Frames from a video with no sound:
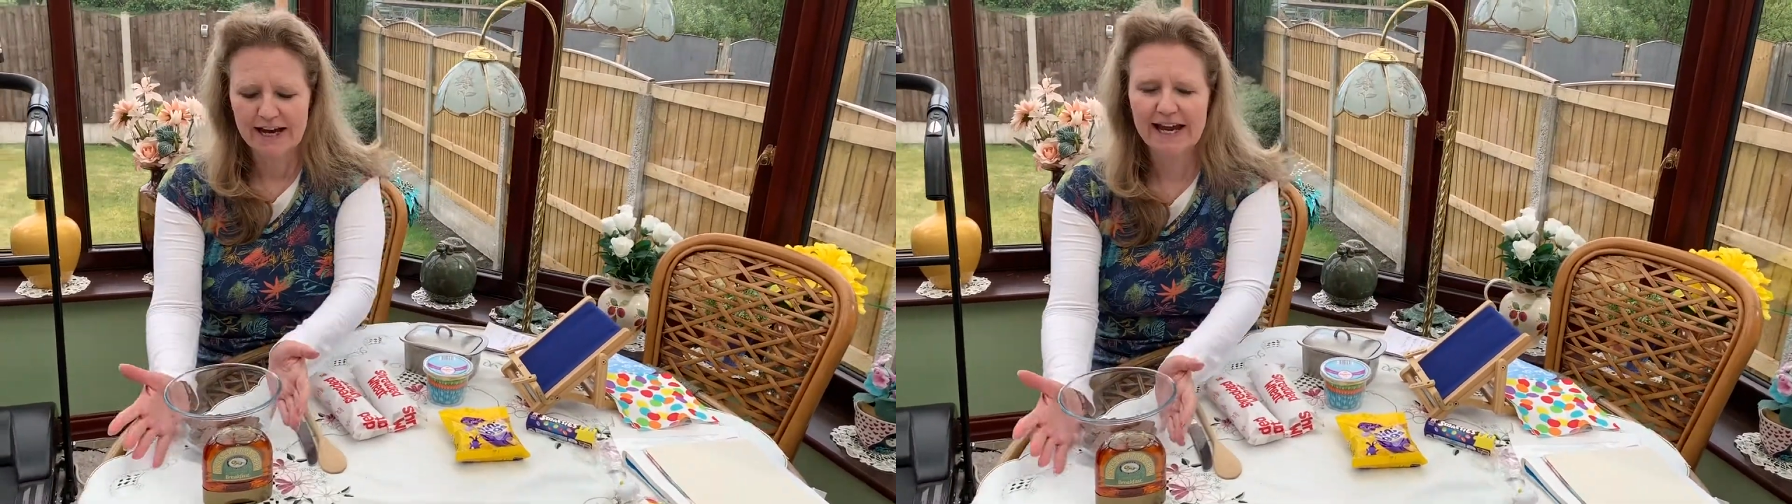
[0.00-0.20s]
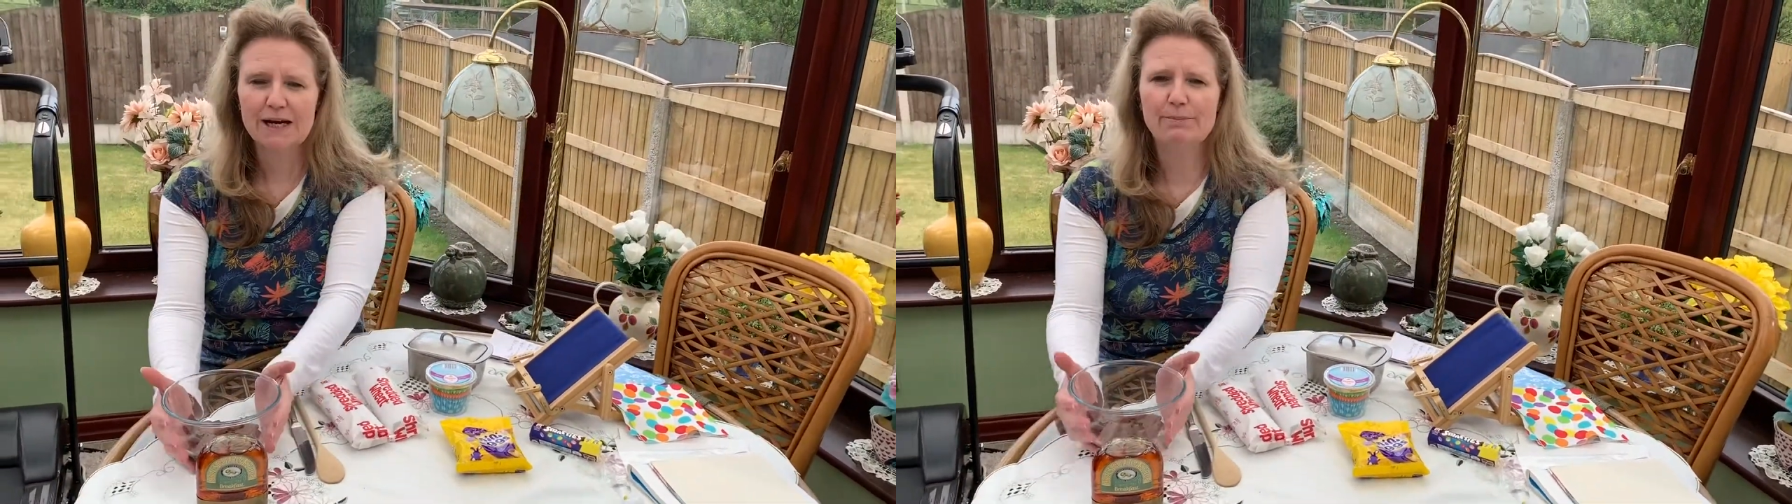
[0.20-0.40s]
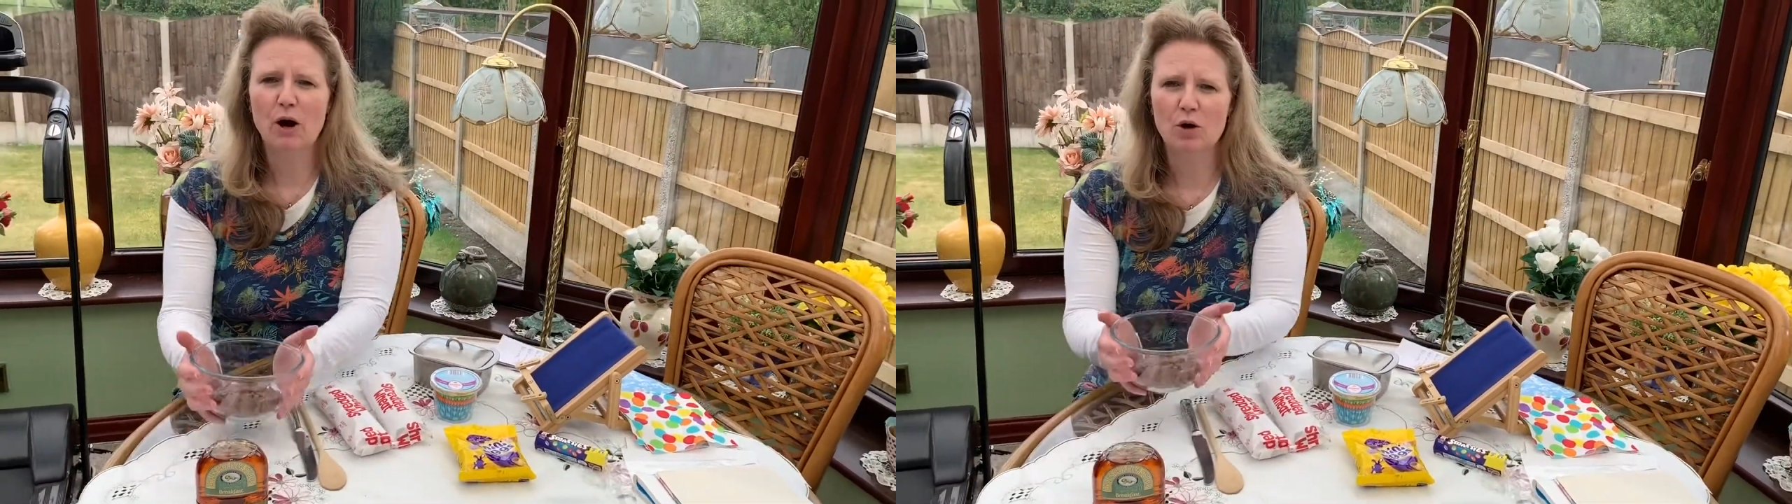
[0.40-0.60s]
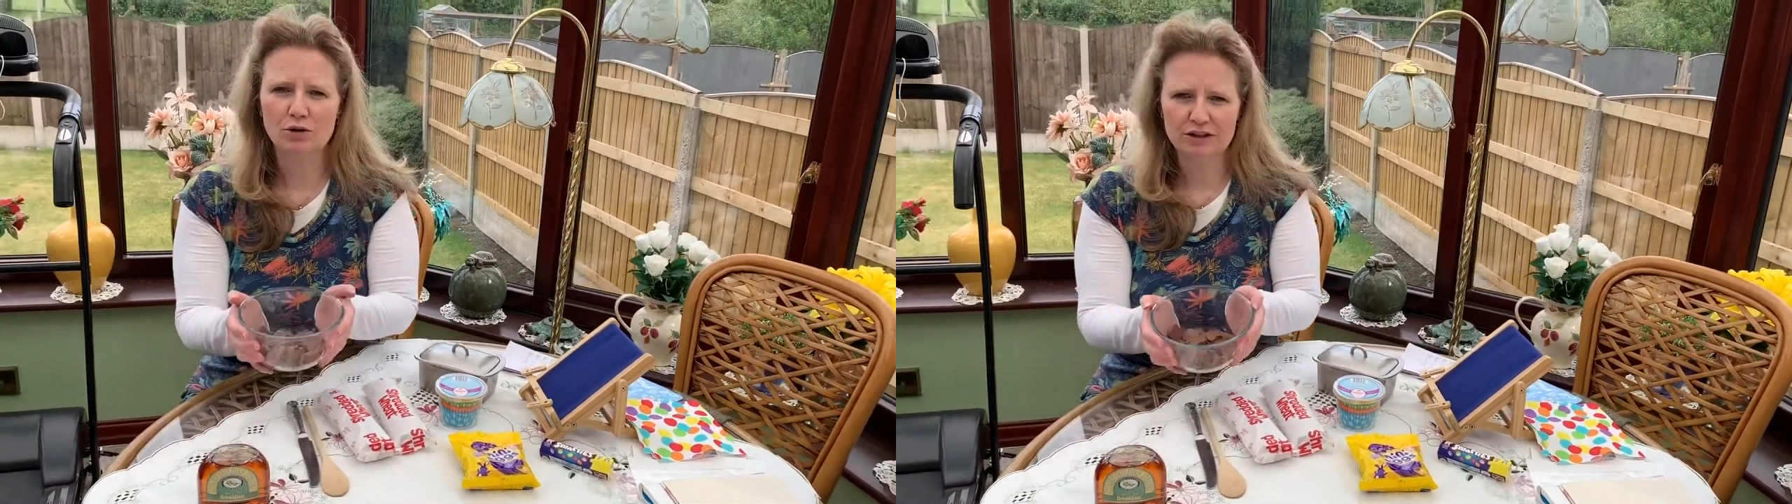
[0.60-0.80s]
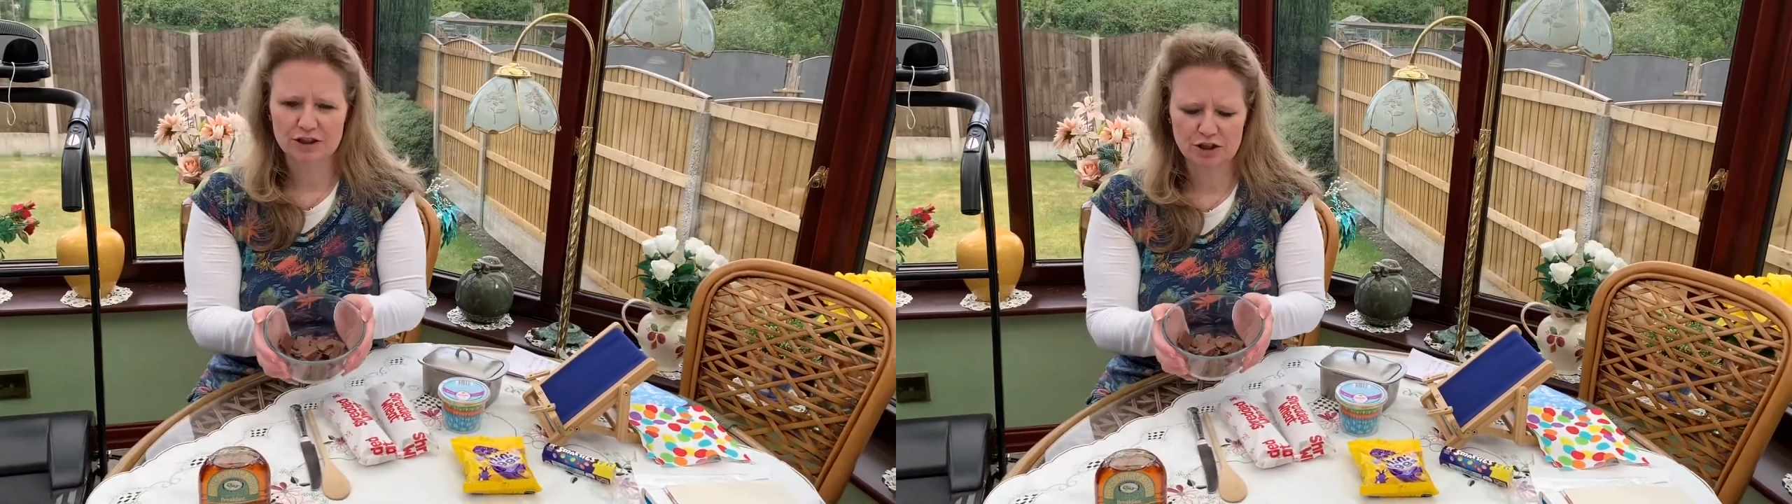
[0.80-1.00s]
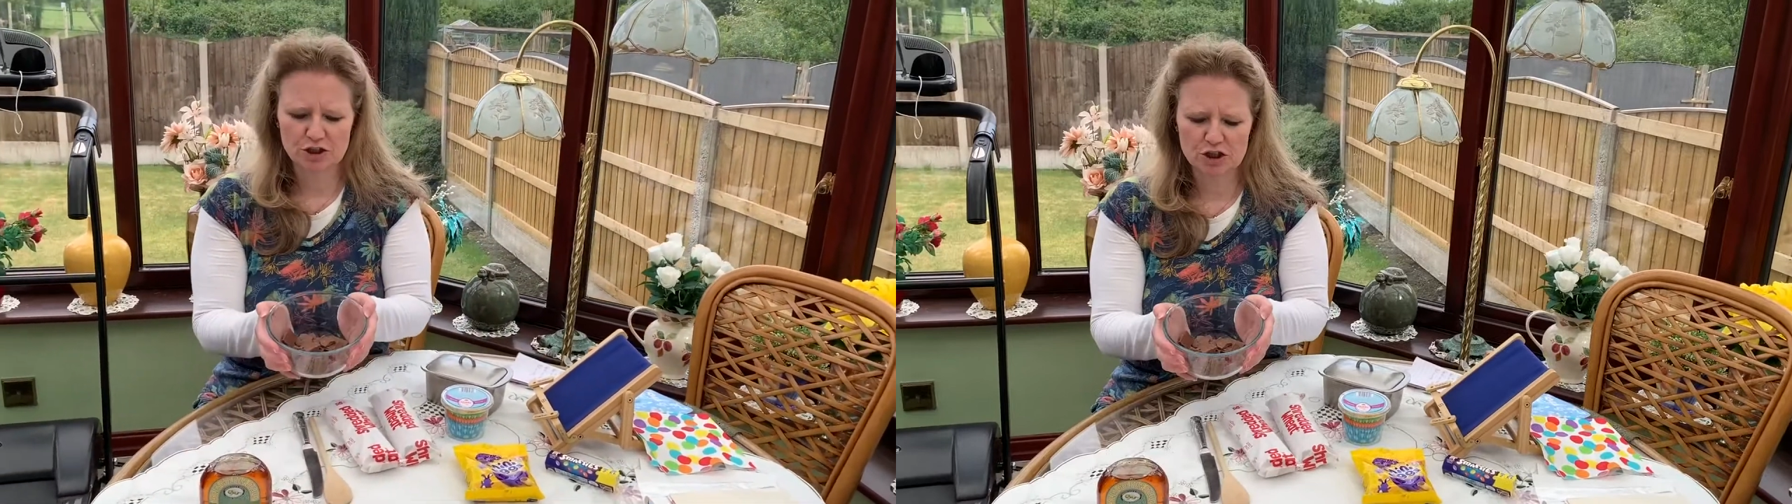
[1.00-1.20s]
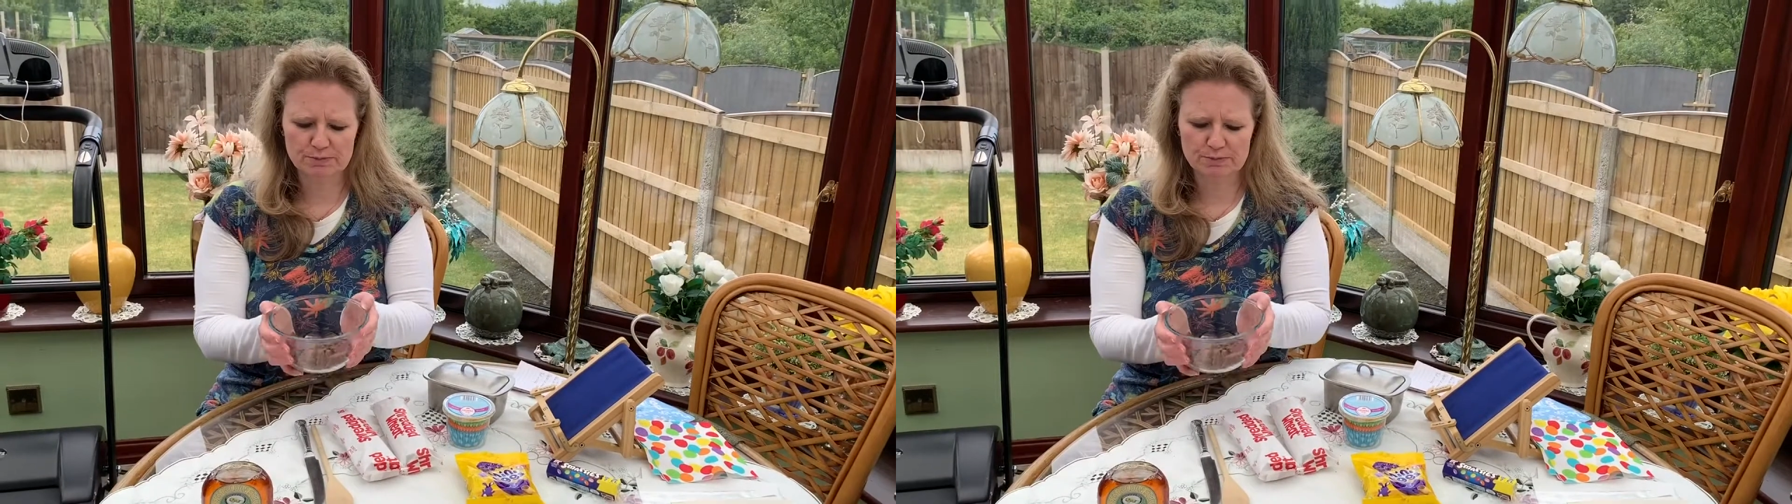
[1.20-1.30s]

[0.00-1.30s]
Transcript: In a bowl, just